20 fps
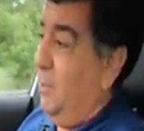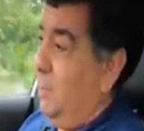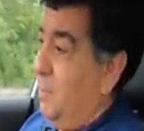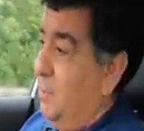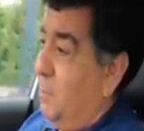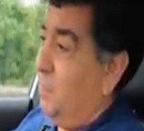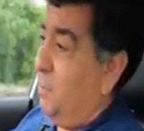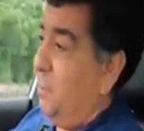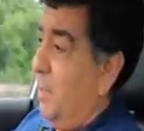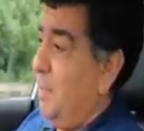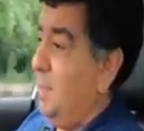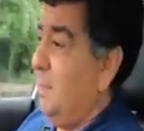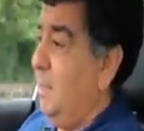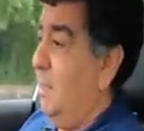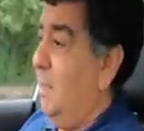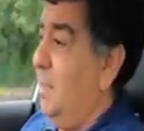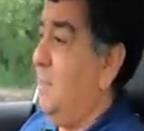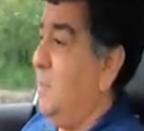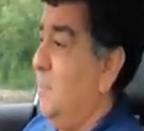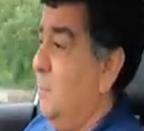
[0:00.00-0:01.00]
not
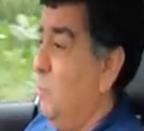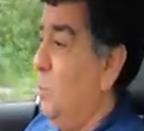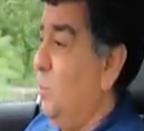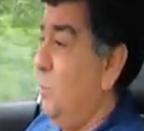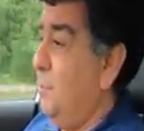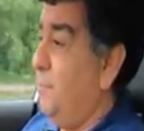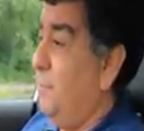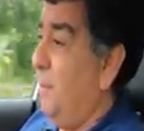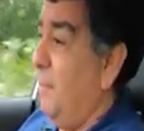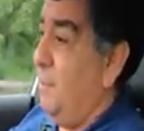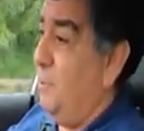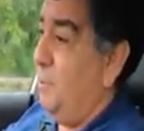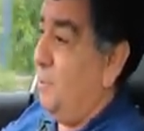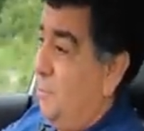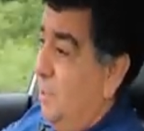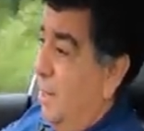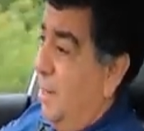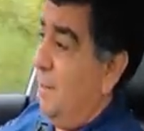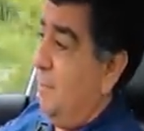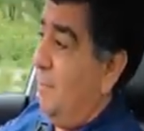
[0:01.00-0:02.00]
surprisingly it's the most fun to
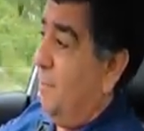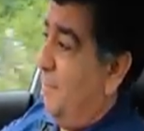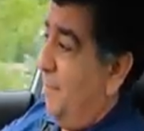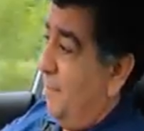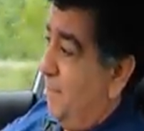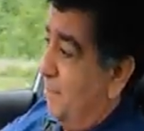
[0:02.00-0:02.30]
drive.